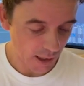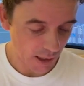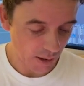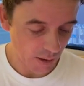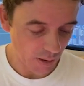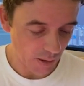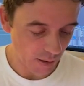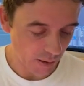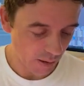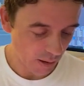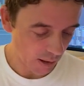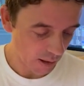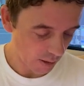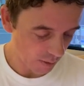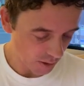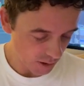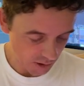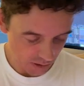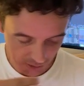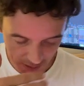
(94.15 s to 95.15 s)
He
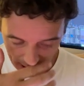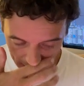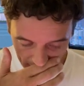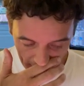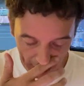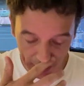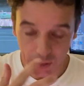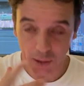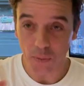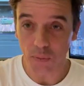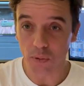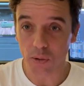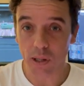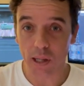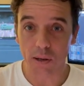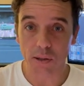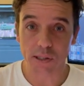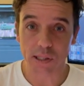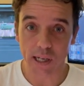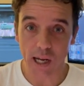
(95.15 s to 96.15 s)
was doing that, and
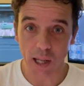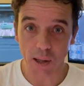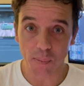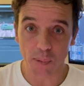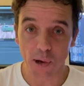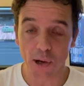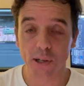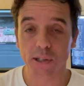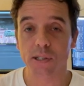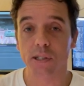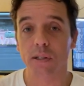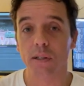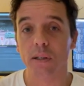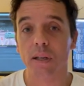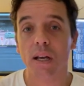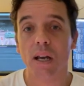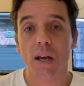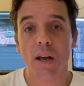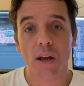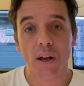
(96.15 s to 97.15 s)
there was another person
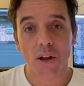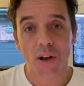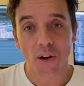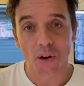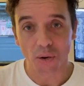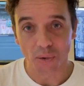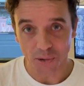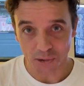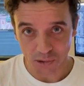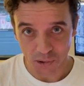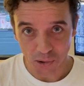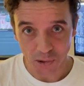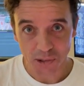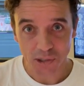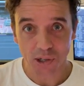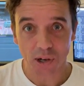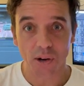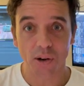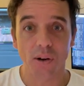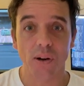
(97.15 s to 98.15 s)
who was
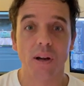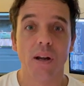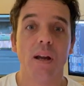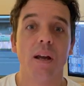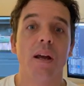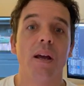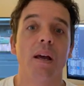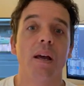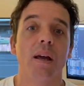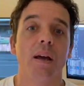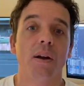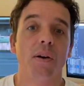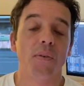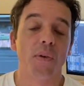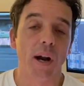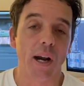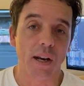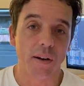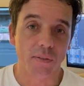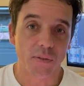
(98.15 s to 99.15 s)
also
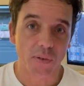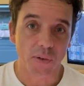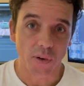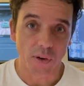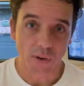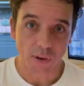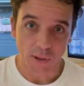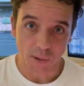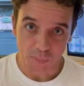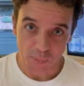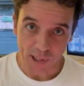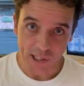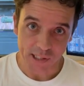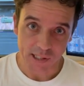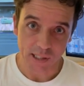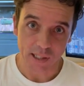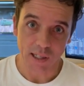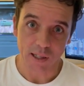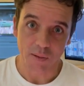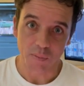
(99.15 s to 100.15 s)
running for the
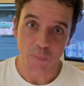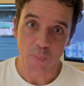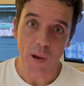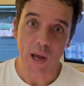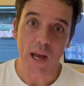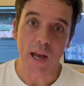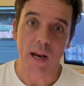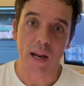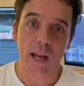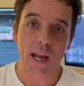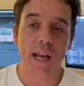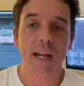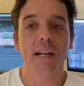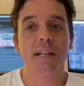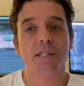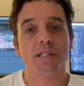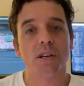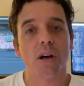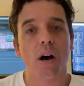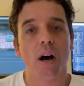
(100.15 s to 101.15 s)
president, but he
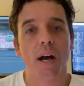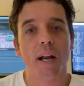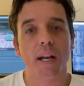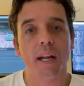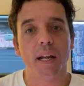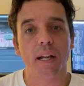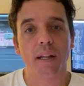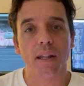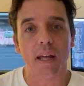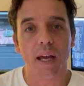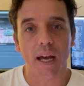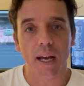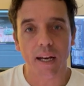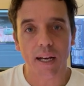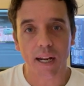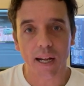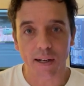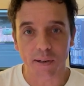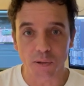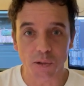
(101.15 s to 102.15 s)
decided
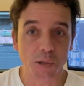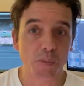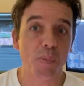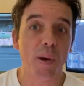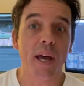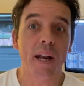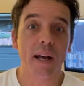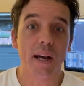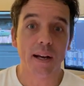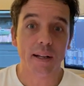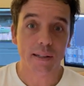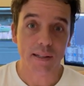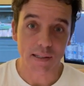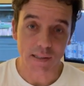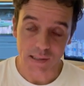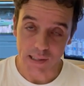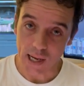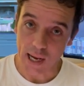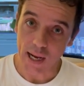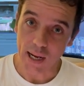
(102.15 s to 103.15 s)
that it was better to
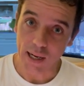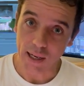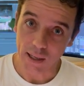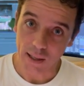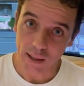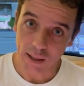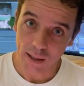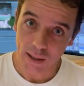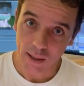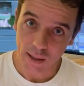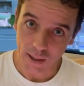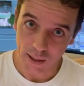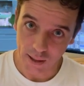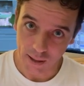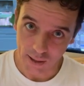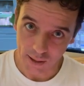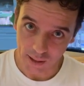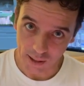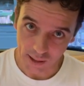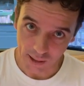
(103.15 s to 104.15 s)
stay
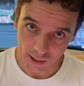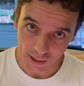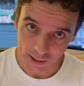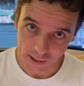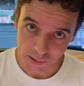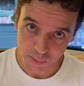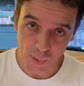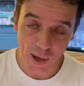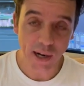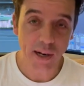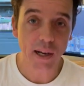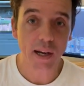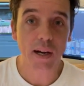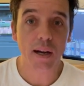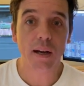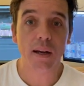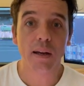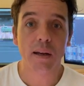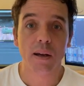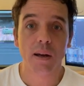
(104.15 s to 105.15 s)
in his
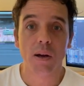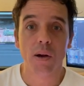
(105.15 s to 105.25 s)
bunker